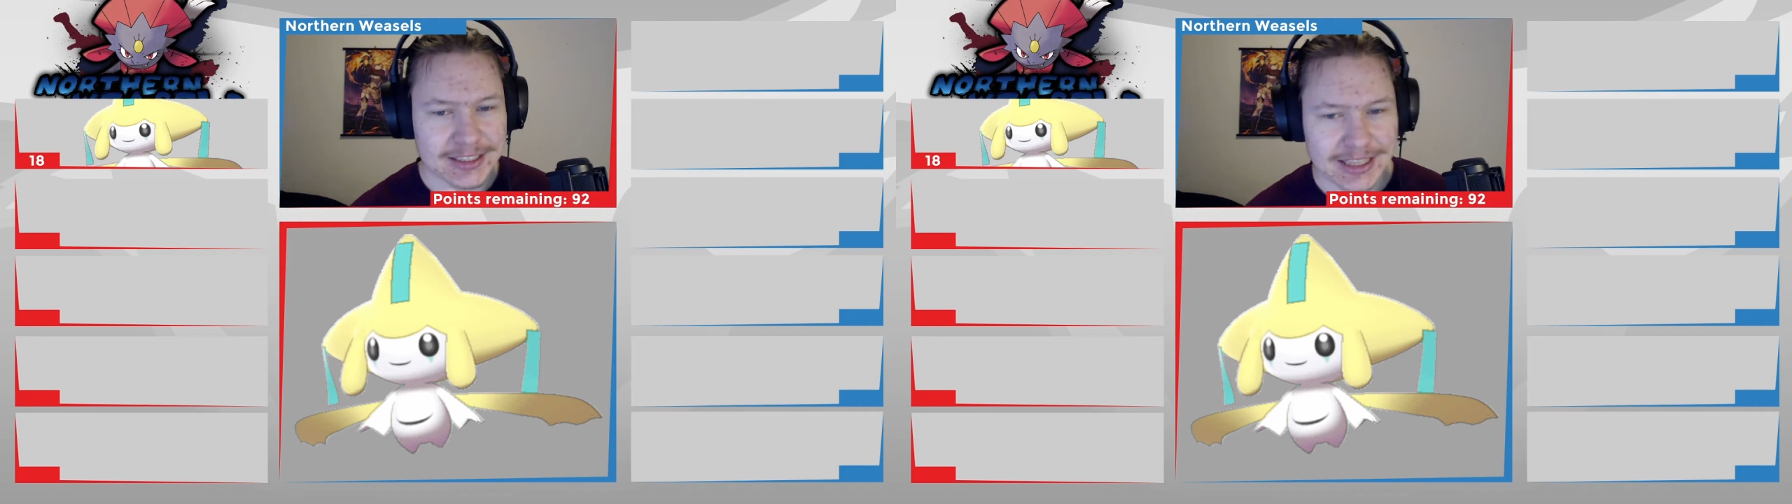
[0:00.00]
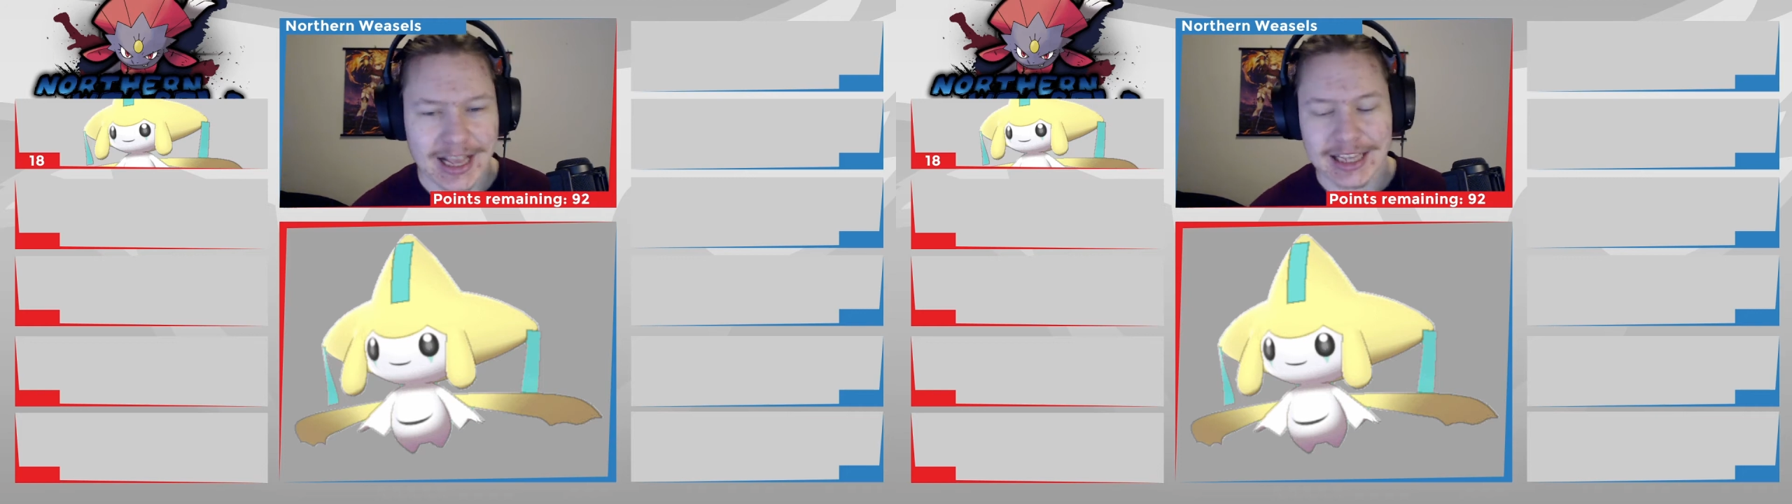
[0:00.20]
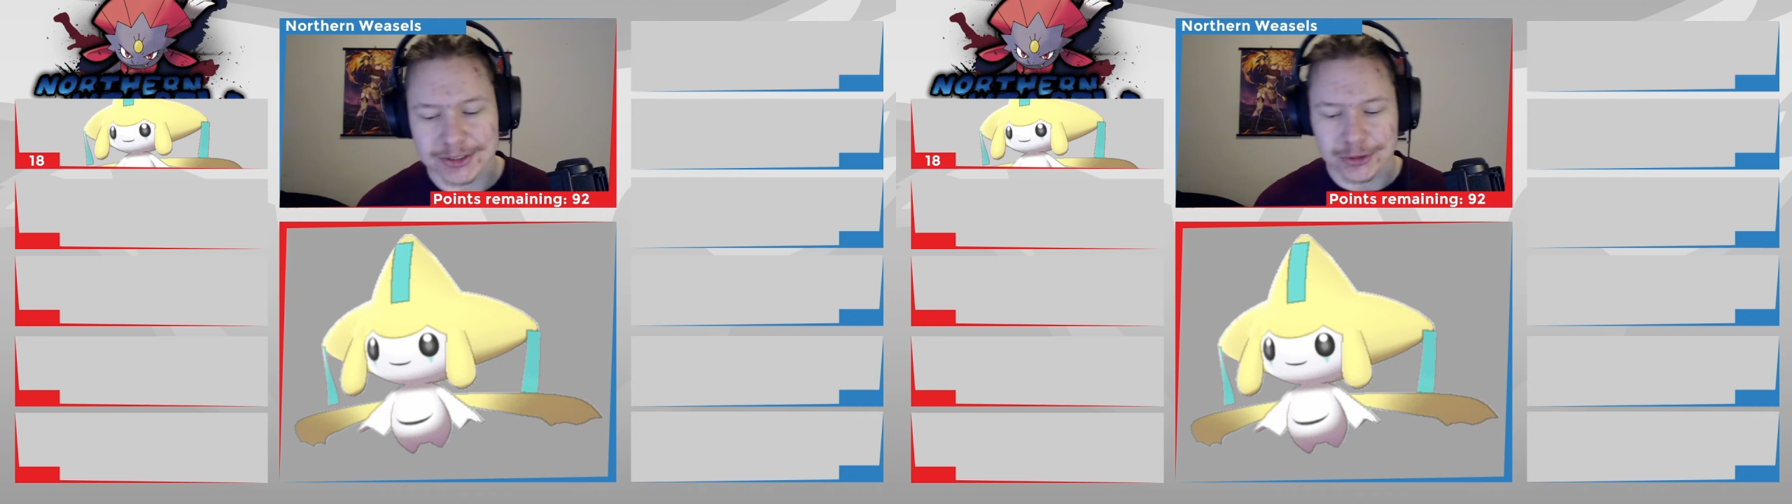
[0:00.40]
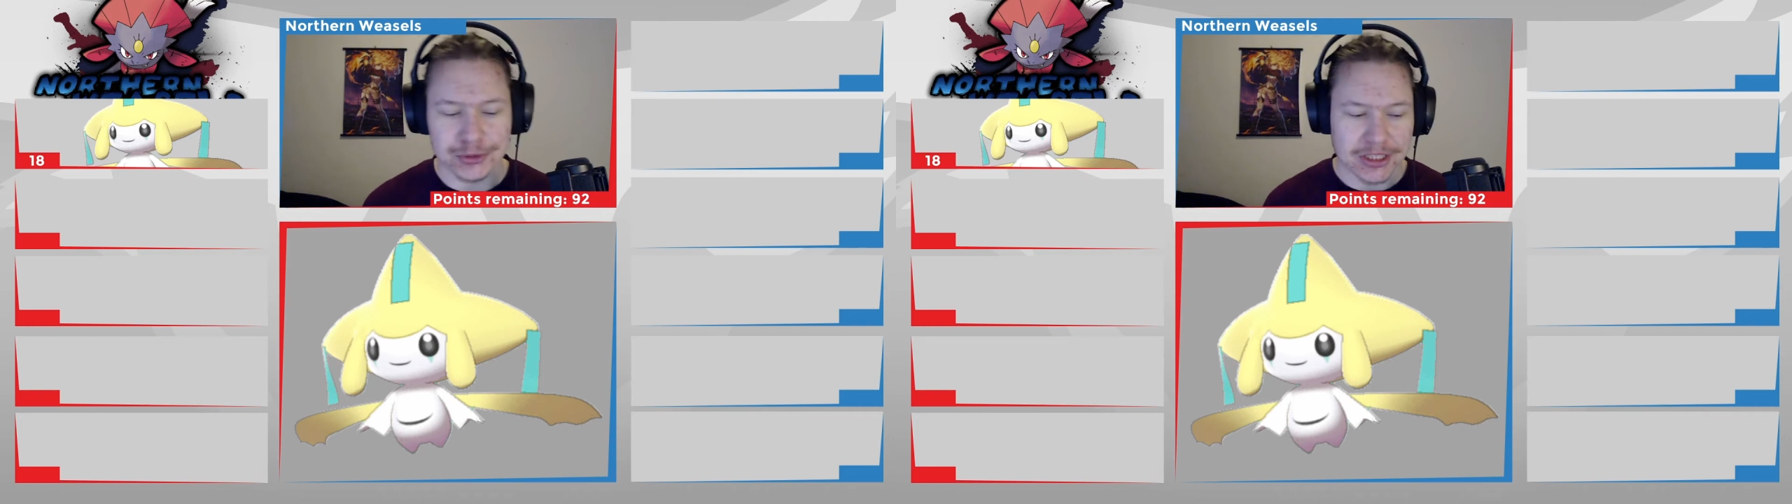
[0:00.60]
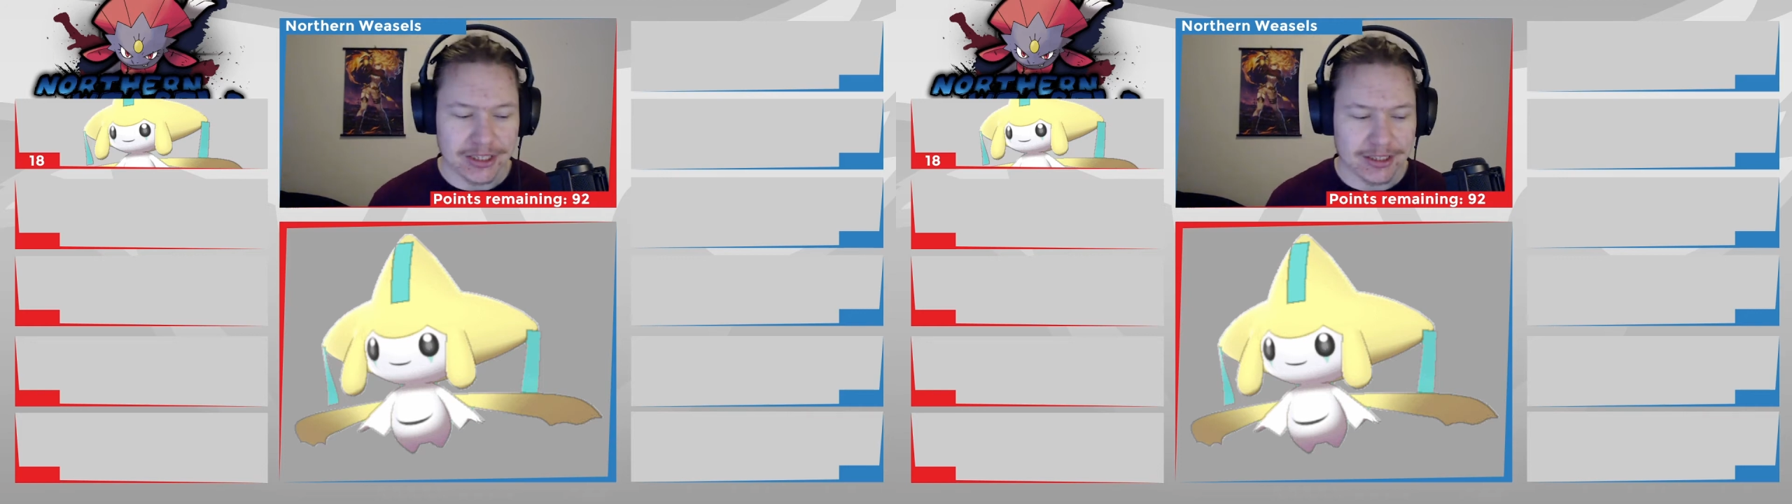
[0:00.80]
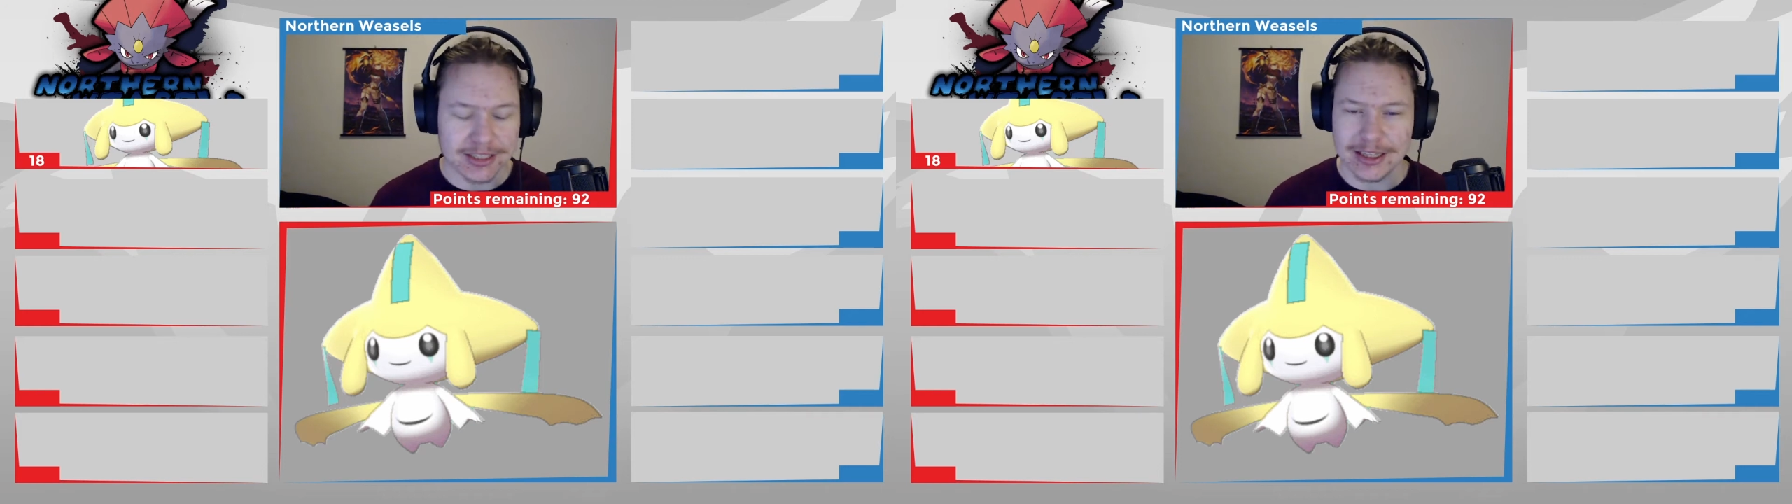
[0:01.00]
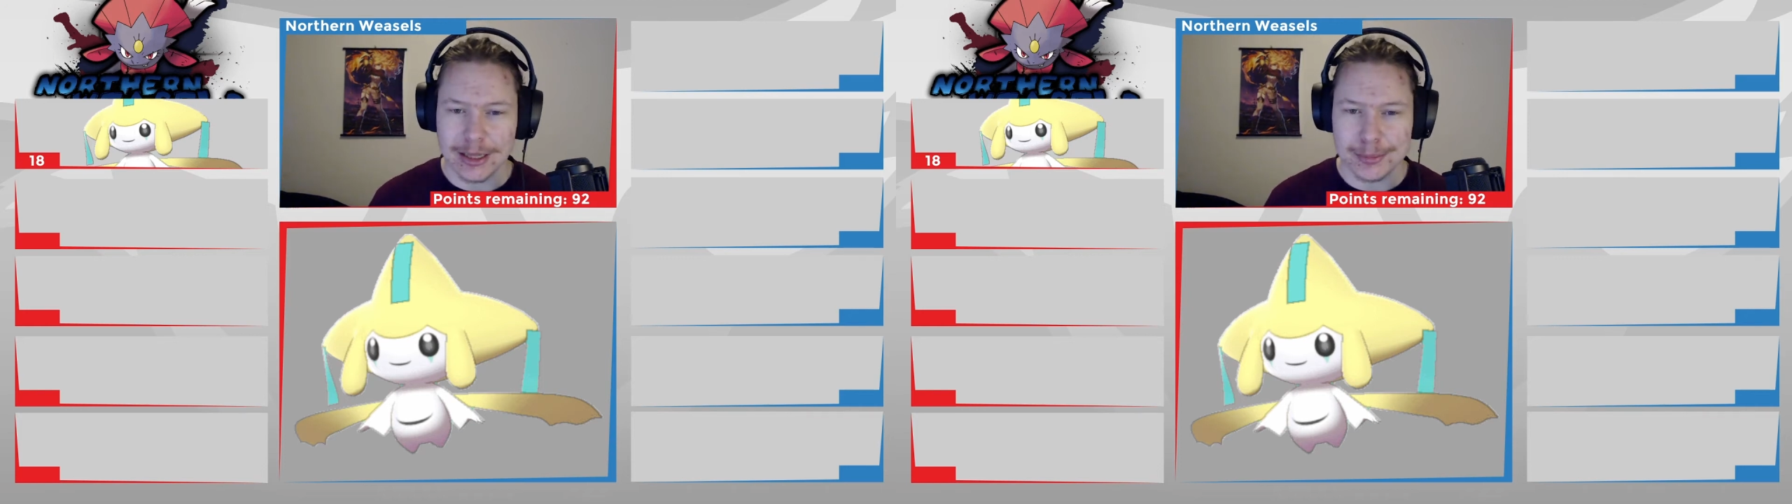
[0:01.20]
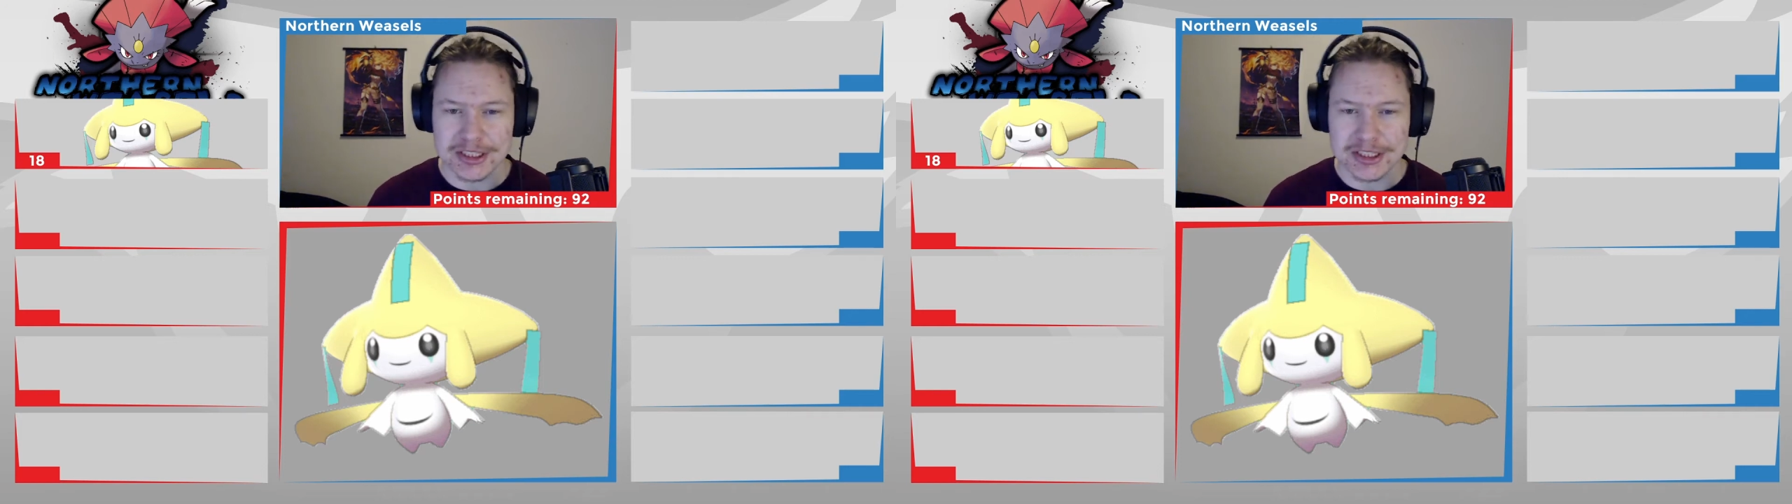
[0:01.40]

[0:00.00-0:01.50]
it has those archetypes